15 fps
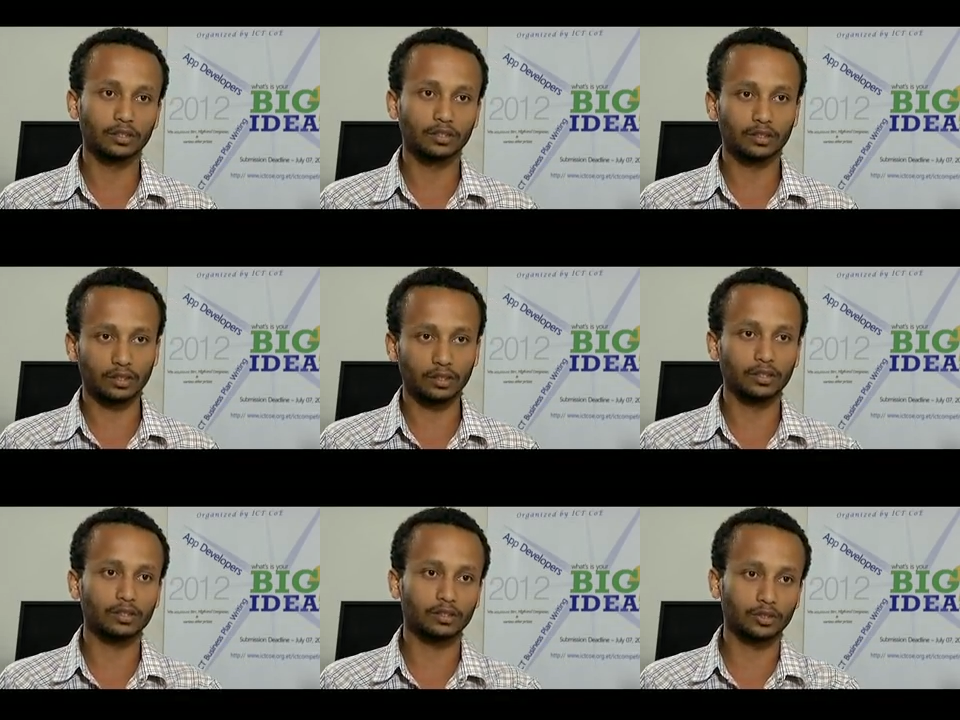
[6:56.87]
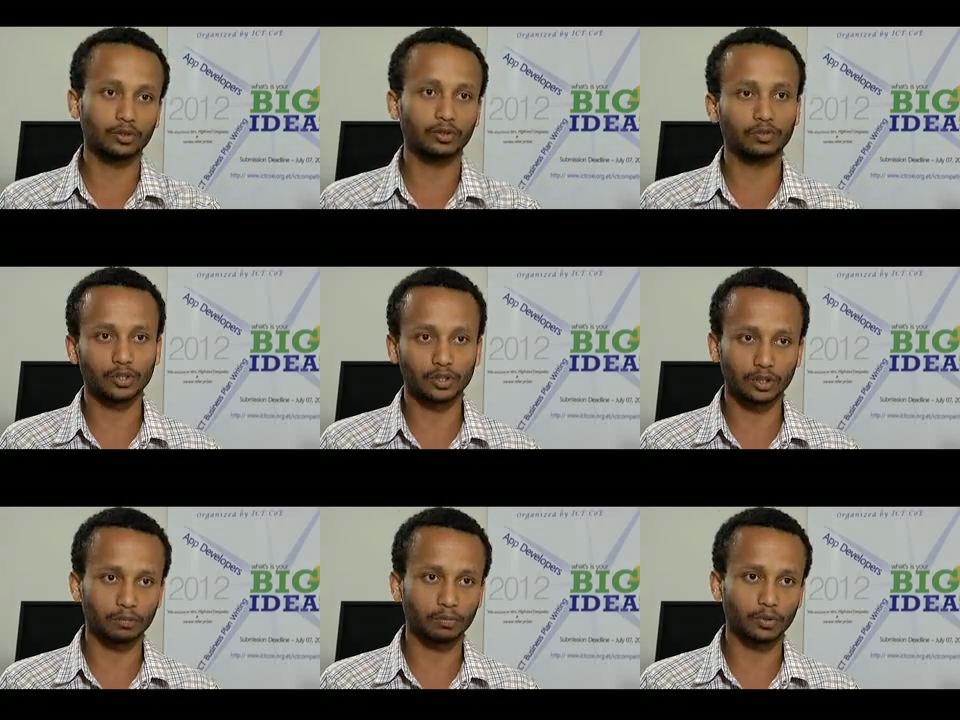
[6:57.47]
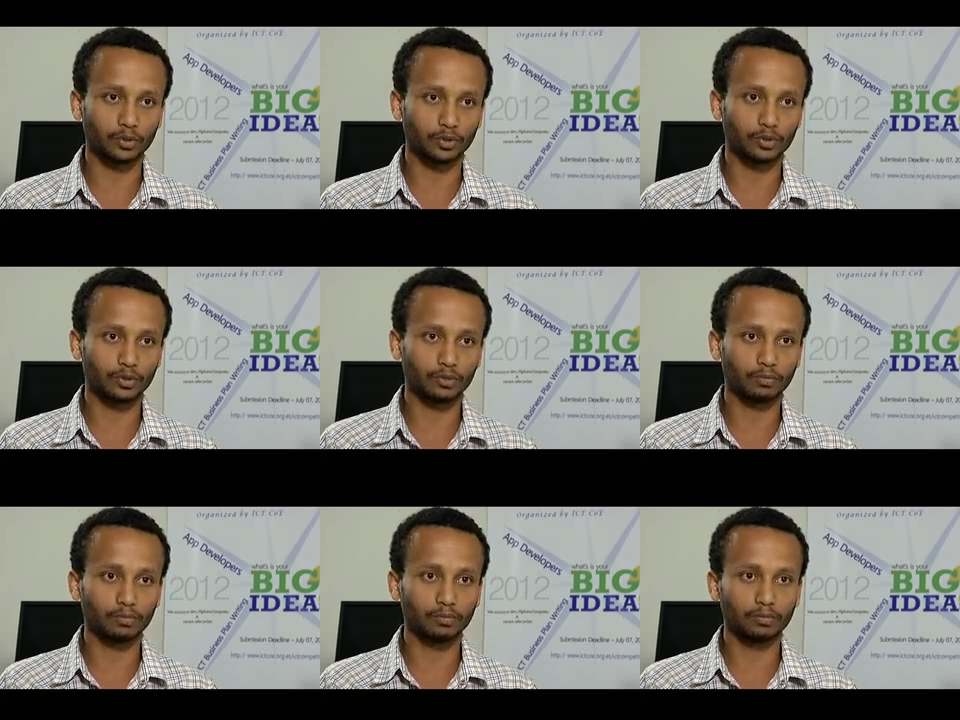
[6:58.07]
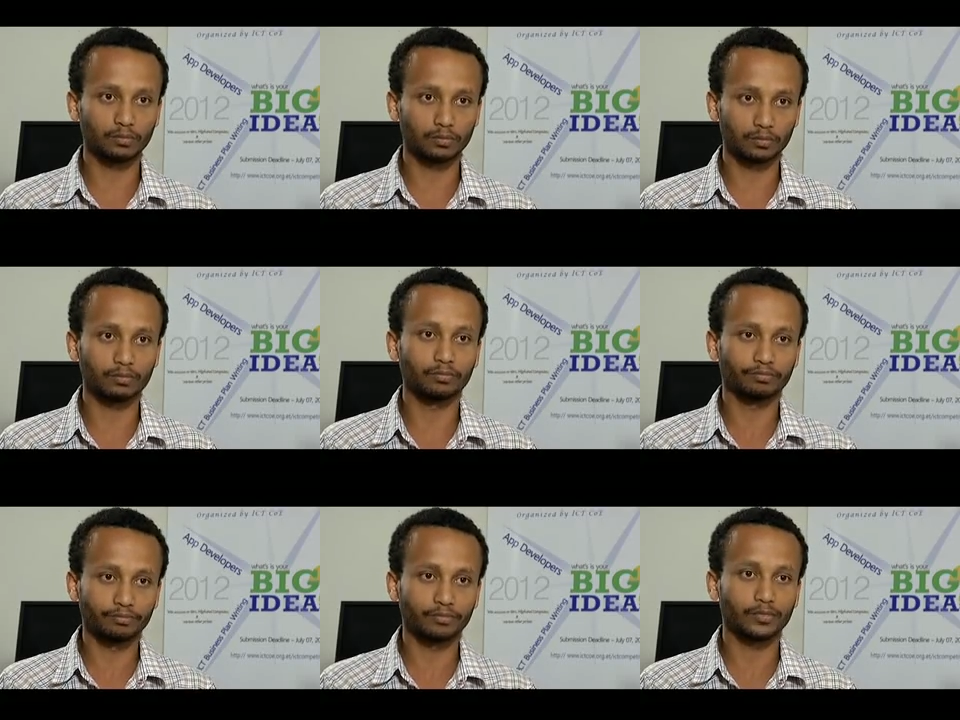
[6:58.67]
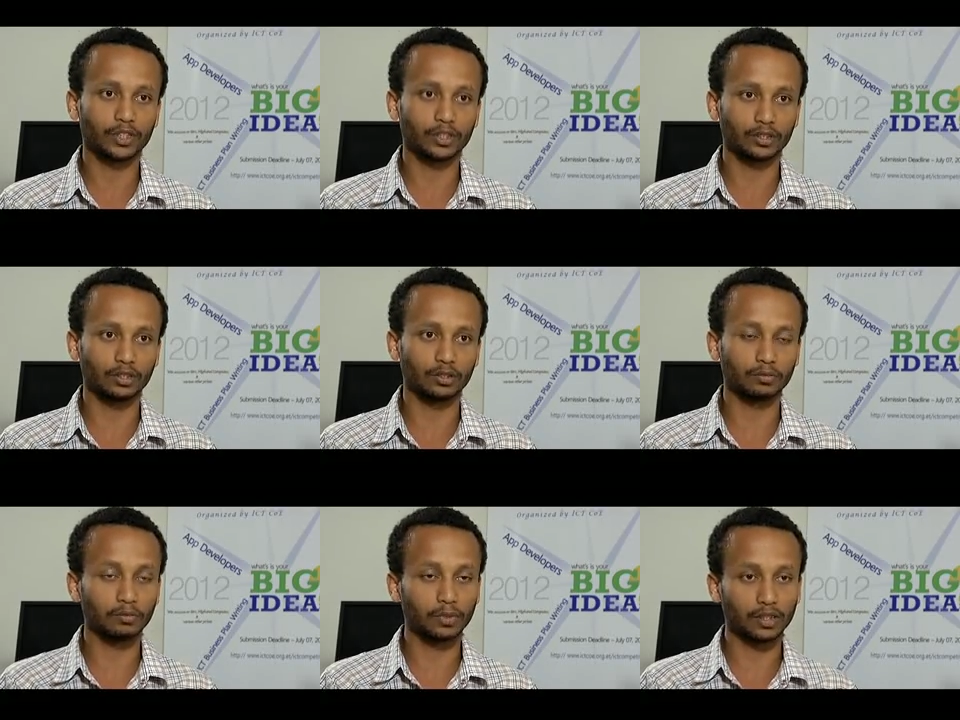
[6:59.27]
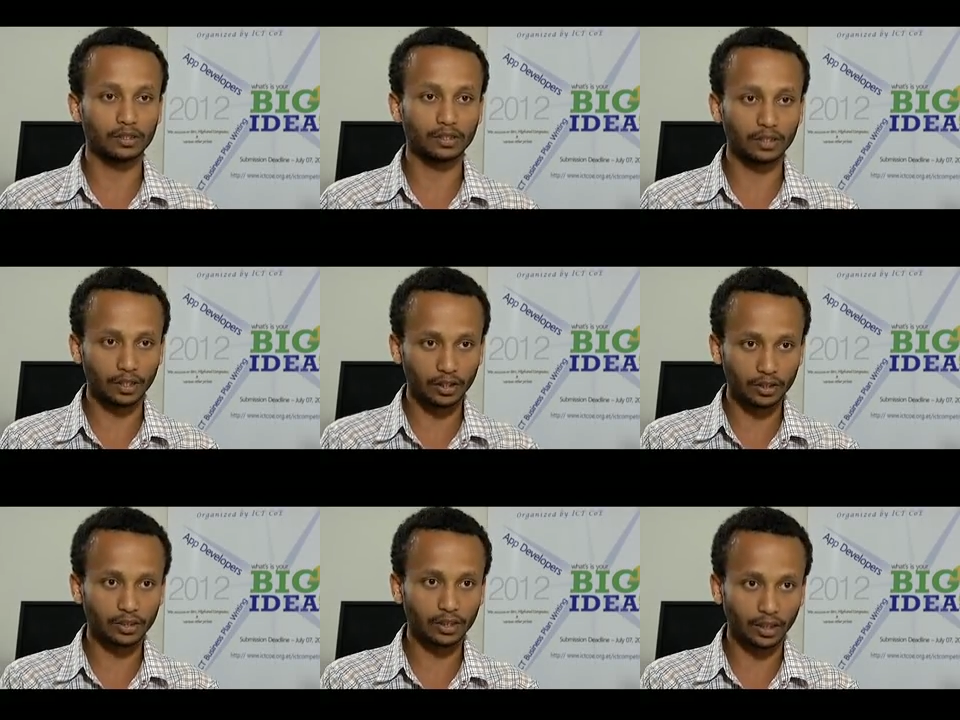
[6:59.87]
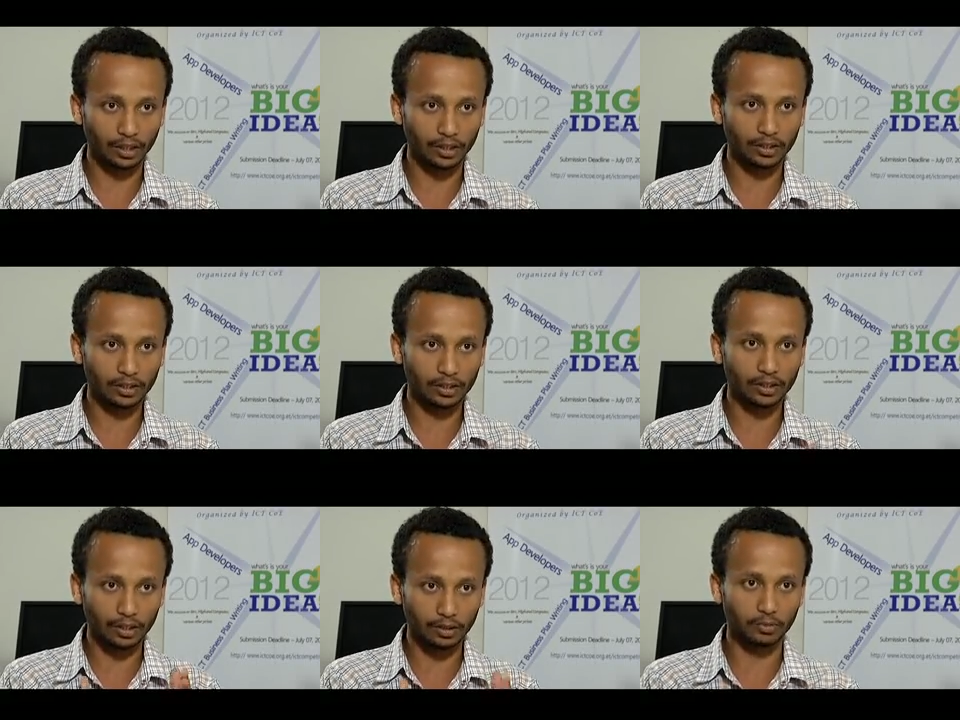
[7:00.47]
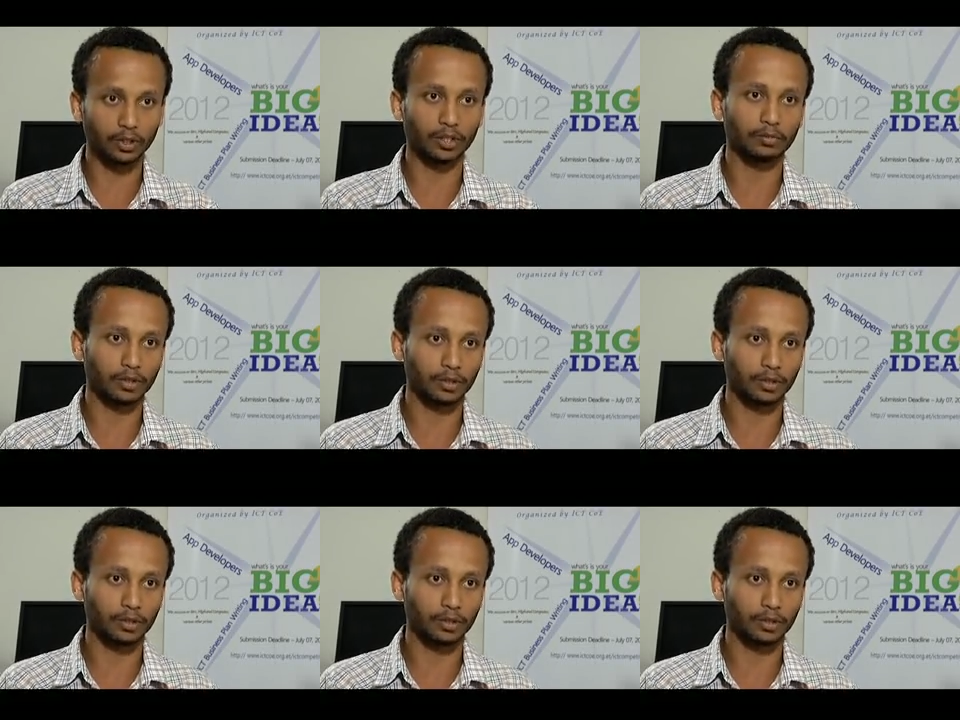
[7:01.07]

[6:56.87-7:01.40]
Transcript: The software supports such things, but the current target is aluminium